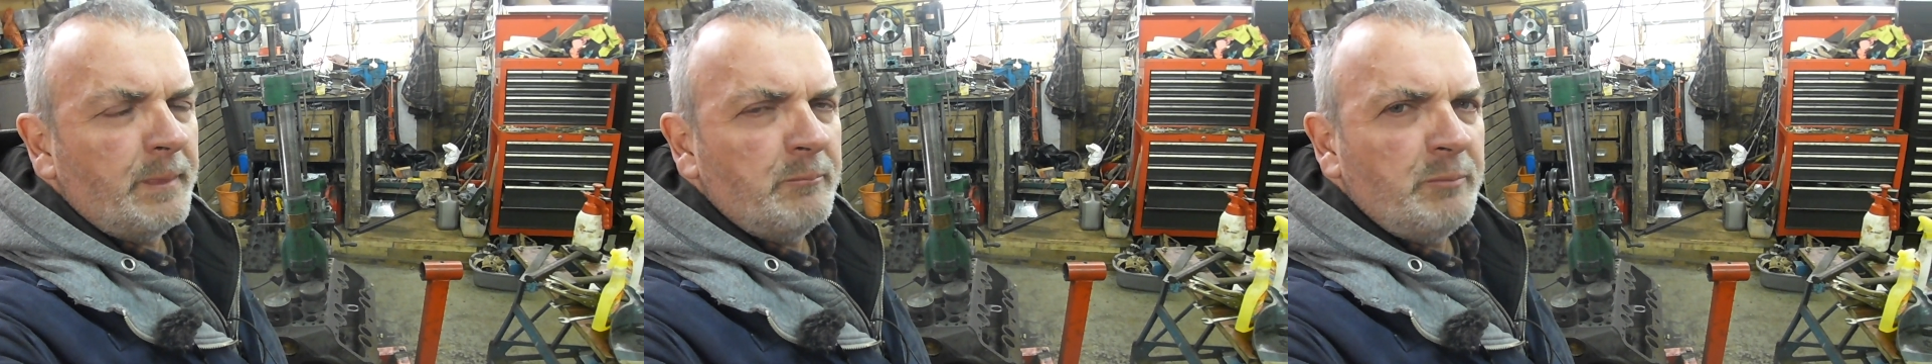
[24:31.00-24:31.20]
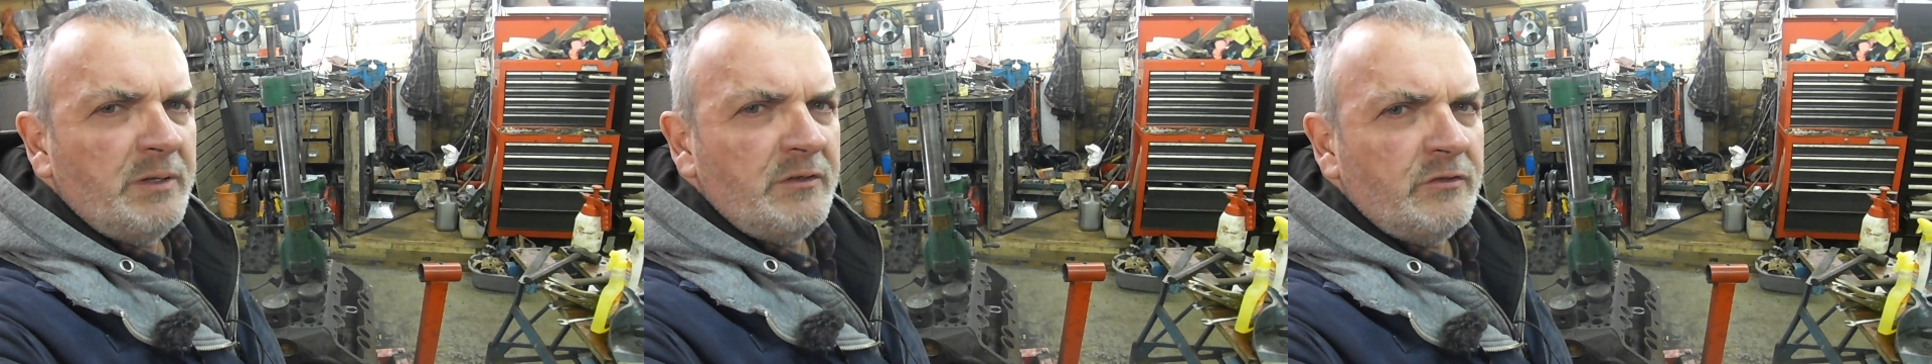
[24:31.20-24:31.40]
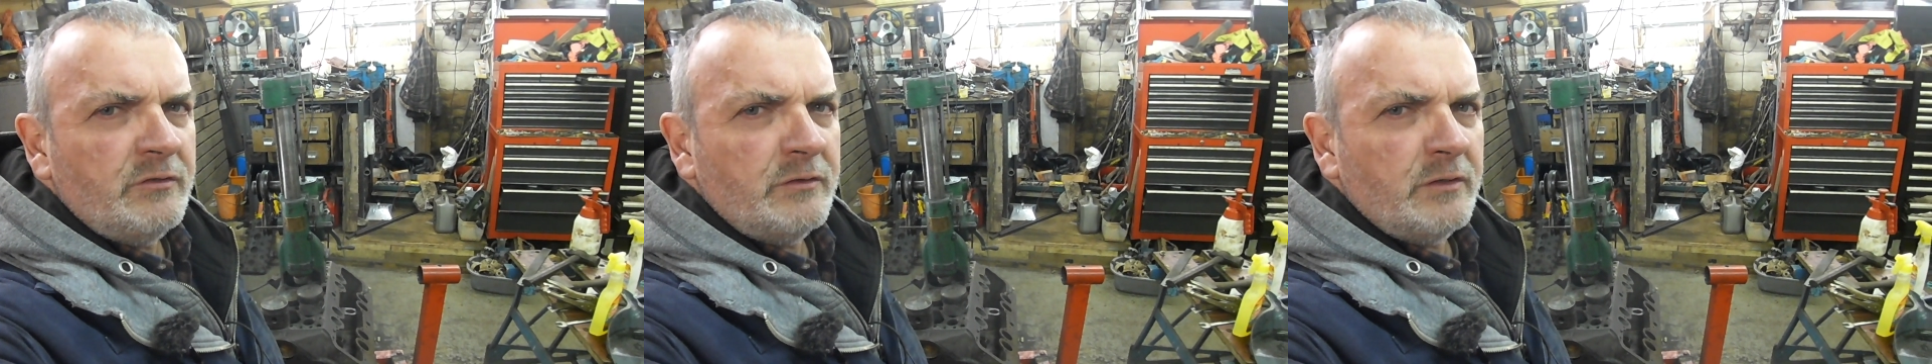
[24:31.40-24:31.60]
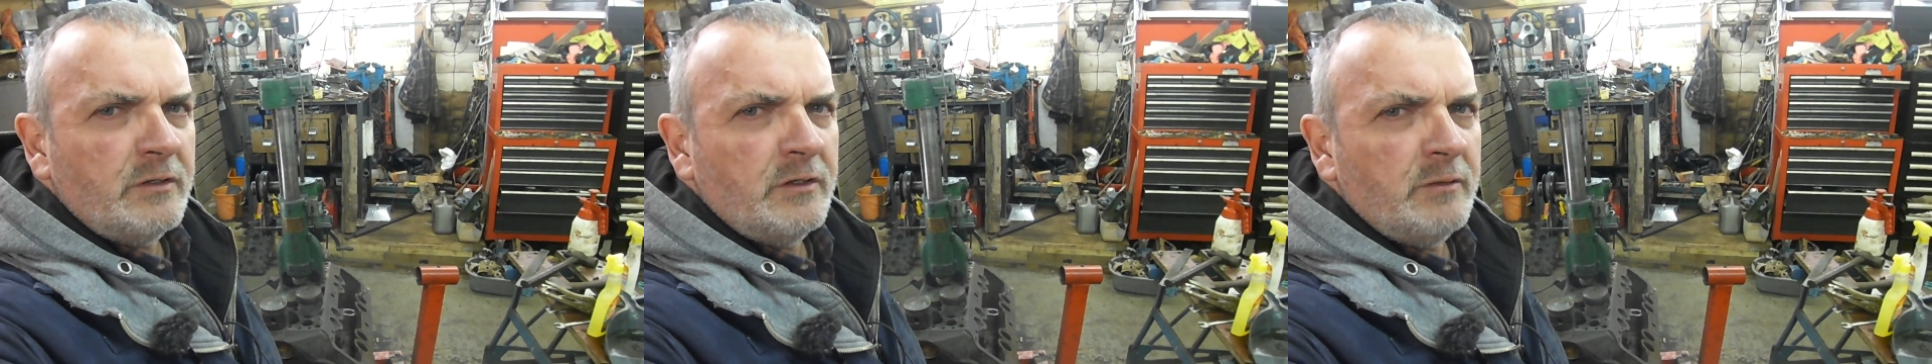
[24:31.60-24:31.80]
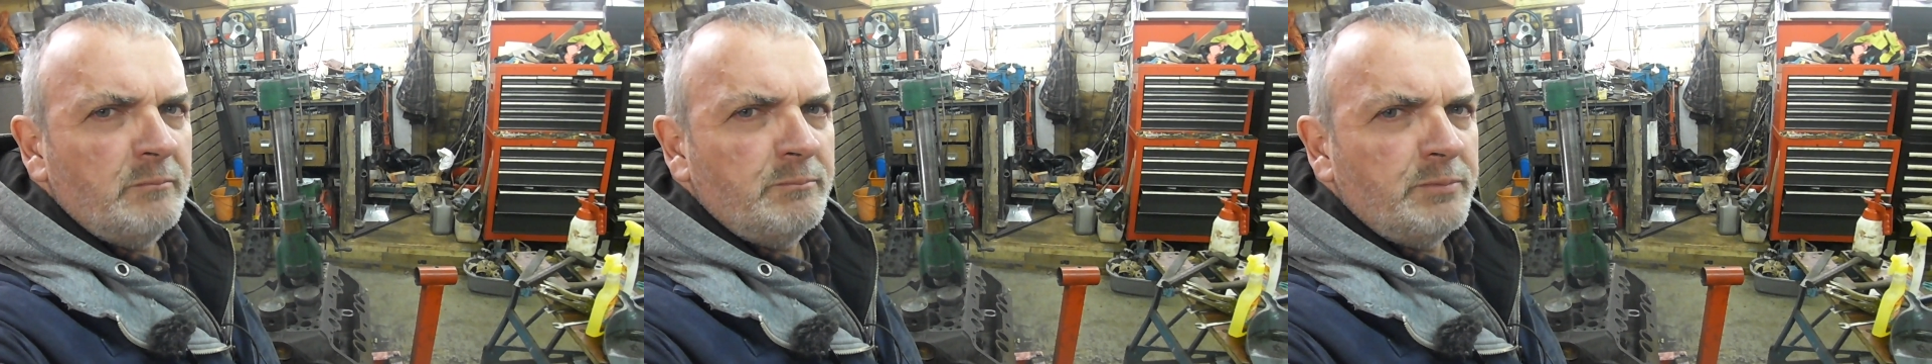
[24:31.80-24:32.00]

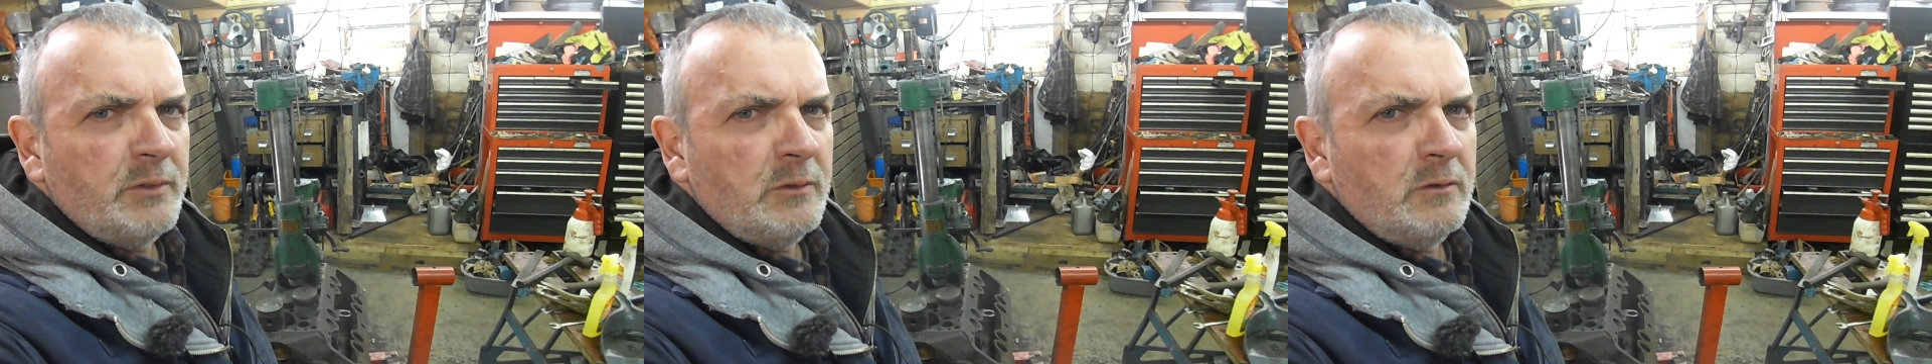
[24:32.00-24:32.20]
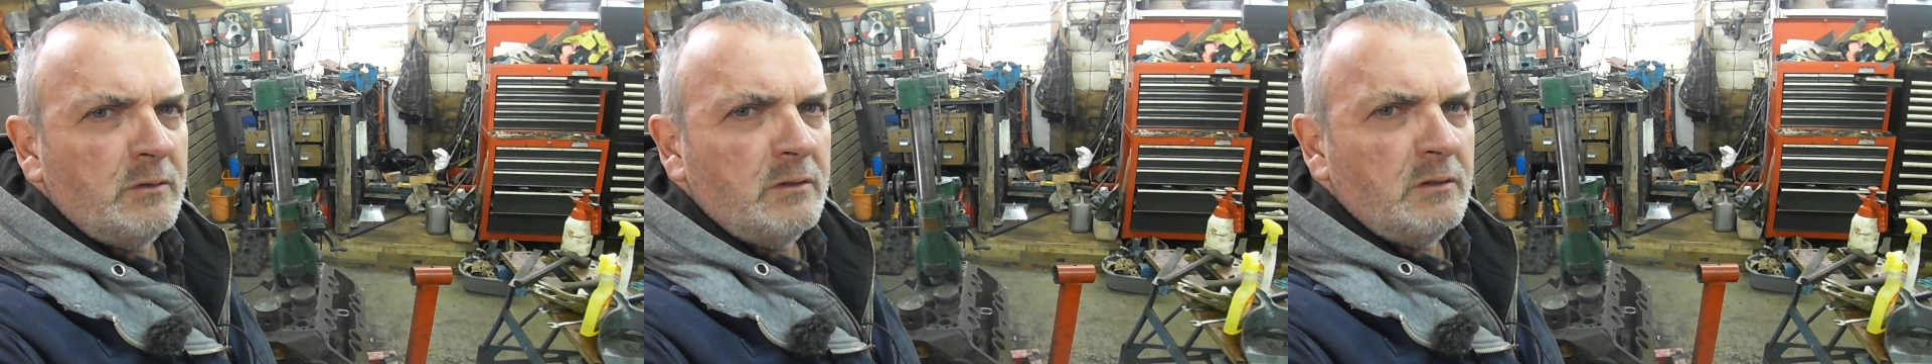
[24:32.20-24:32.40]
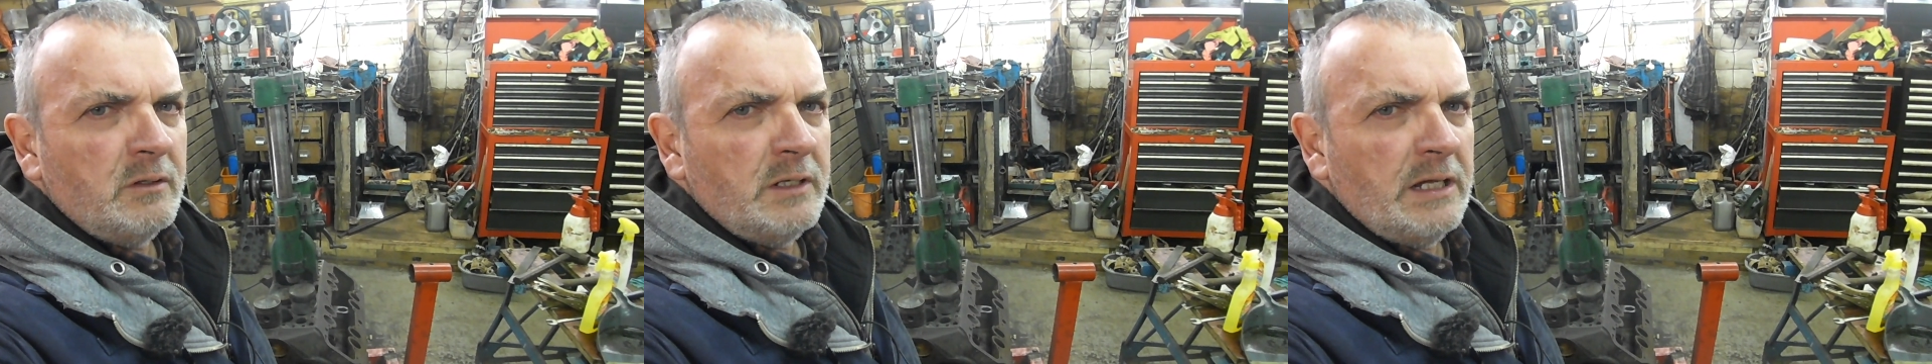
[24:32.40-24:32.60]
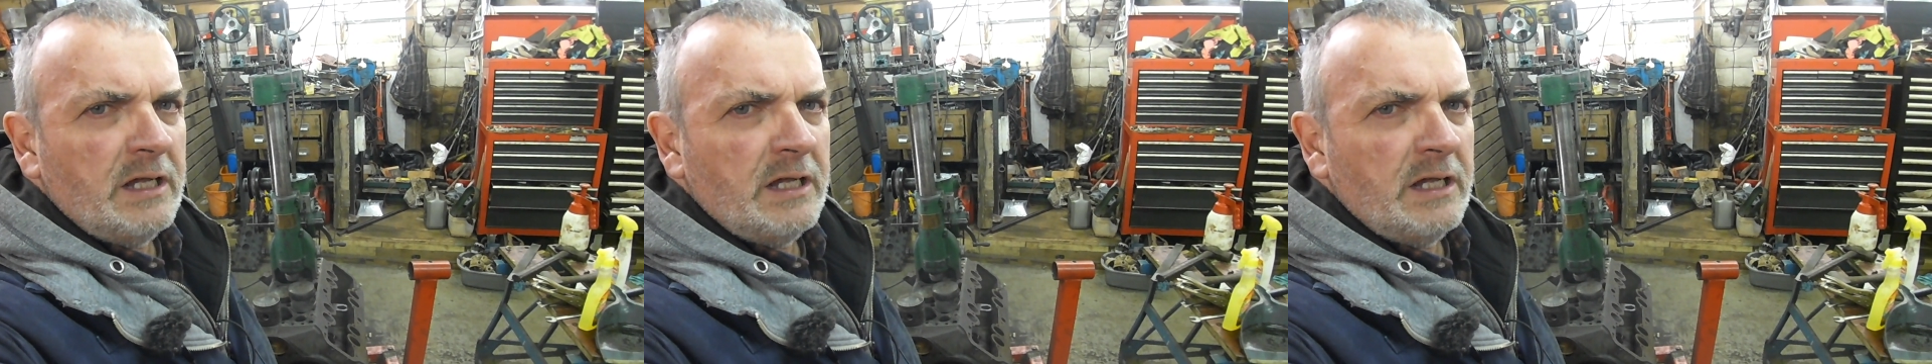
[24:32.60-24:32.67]
piston and bore